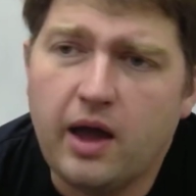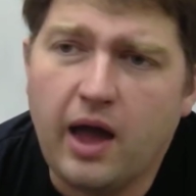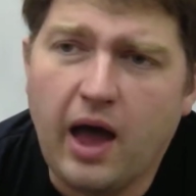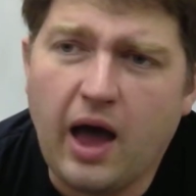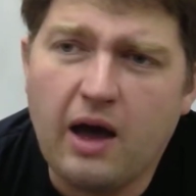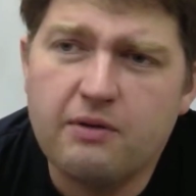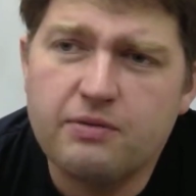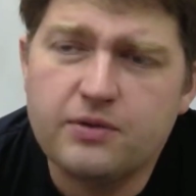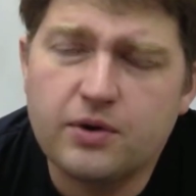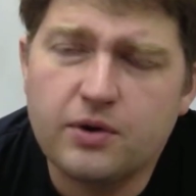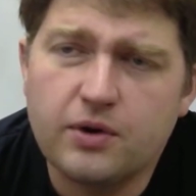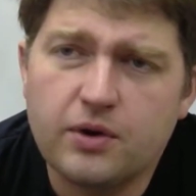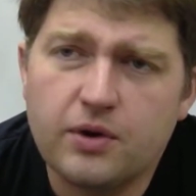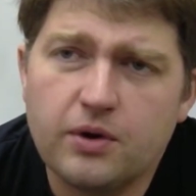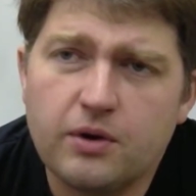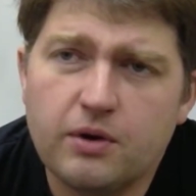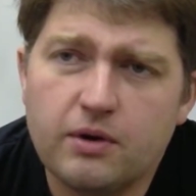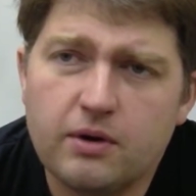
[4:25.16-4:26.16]

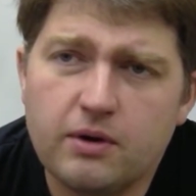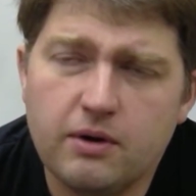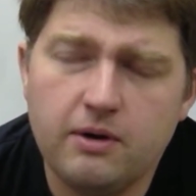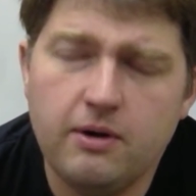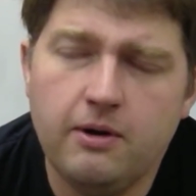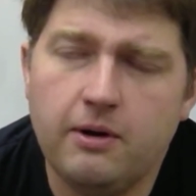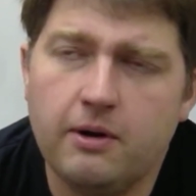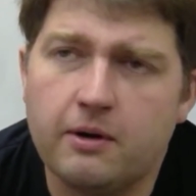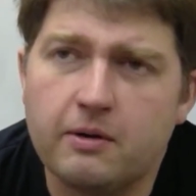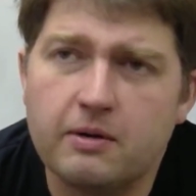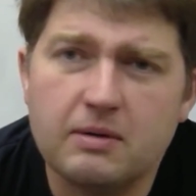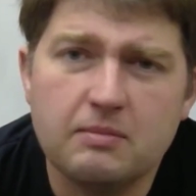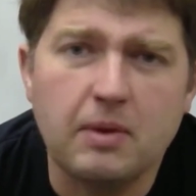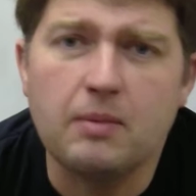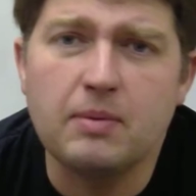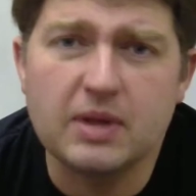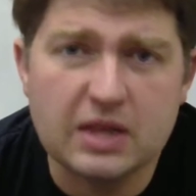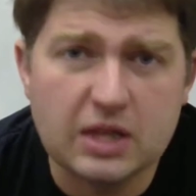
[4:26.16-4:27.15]
After
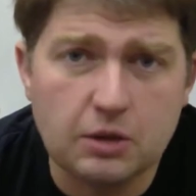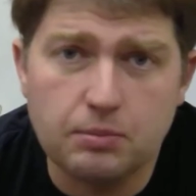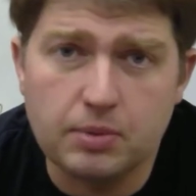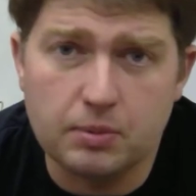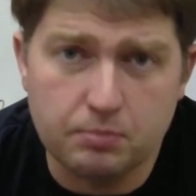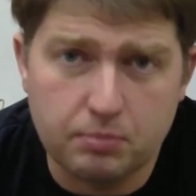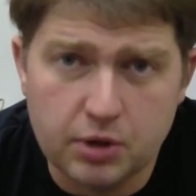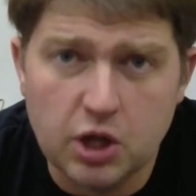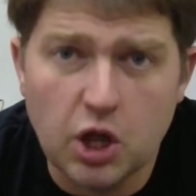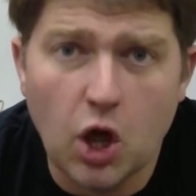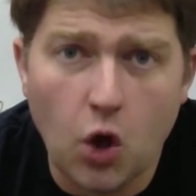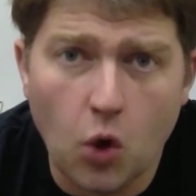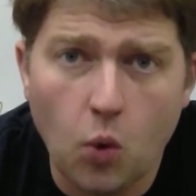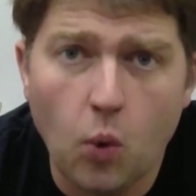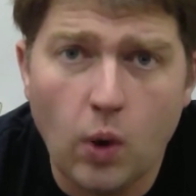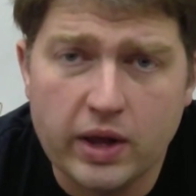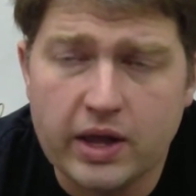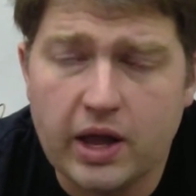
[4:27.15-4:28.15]
maybe a little bit below
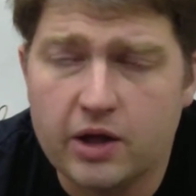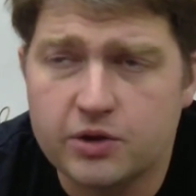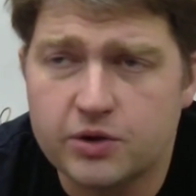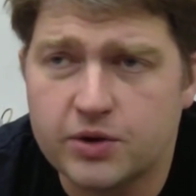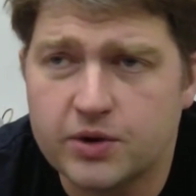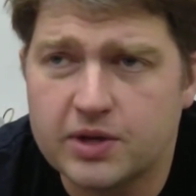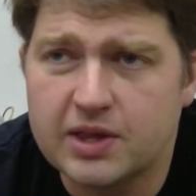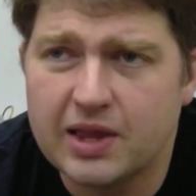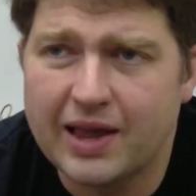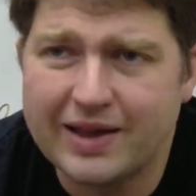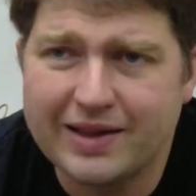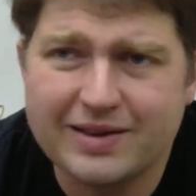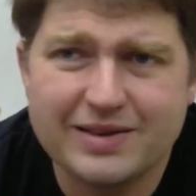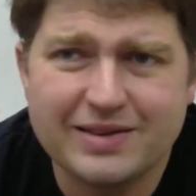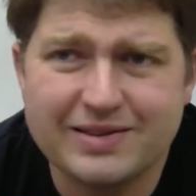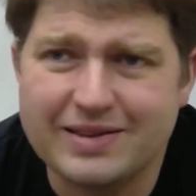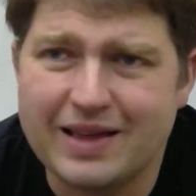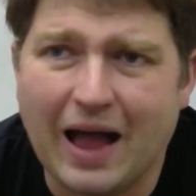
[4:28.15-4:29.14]
100, like
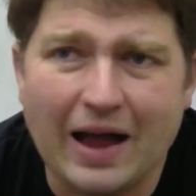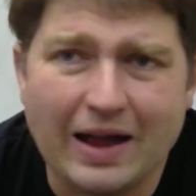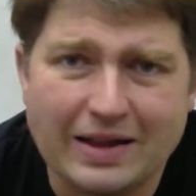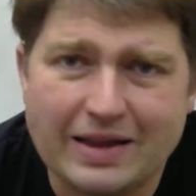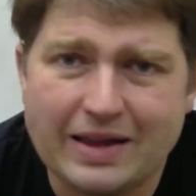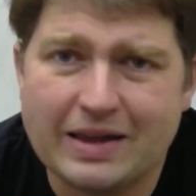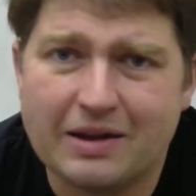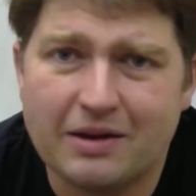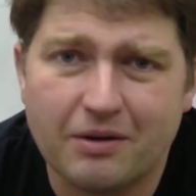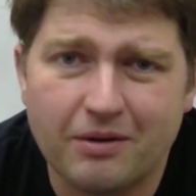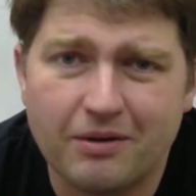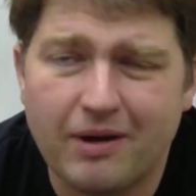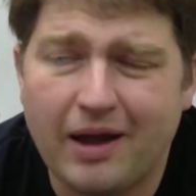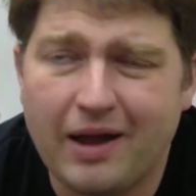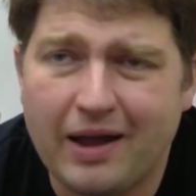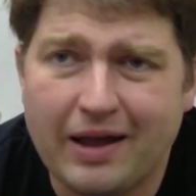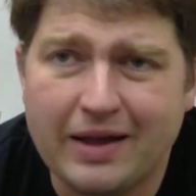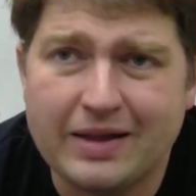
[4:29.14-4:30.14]
90 or
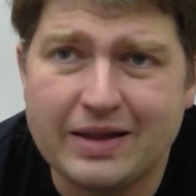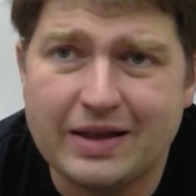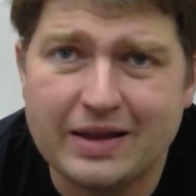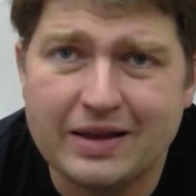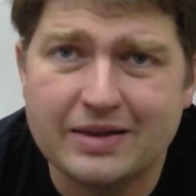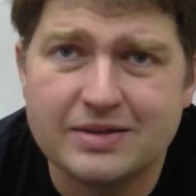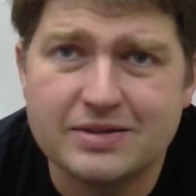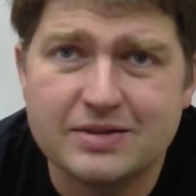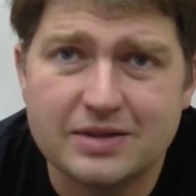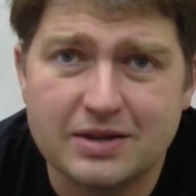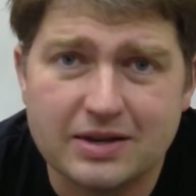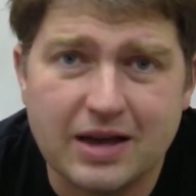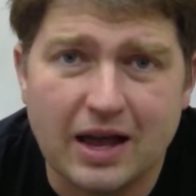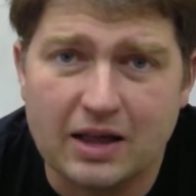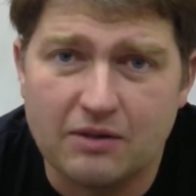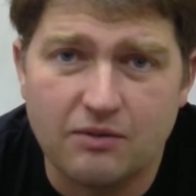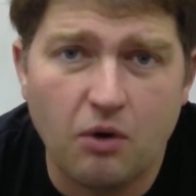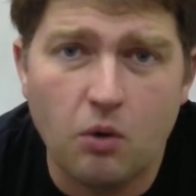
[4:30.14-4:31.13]
80 is
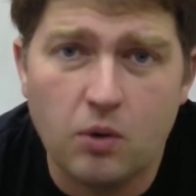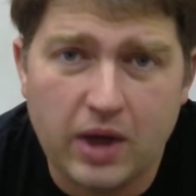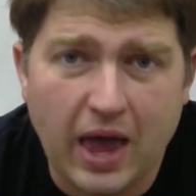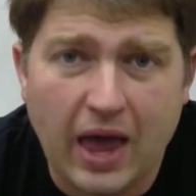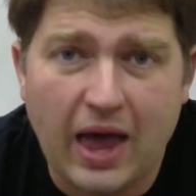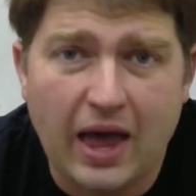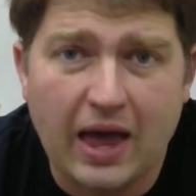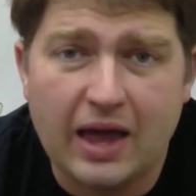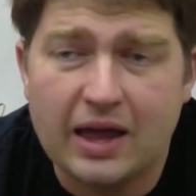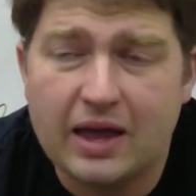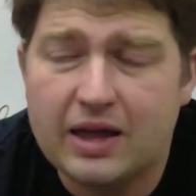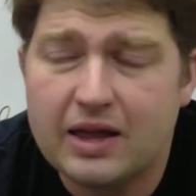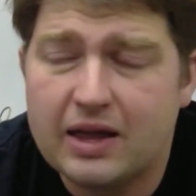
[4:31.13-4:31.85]
kind of okay.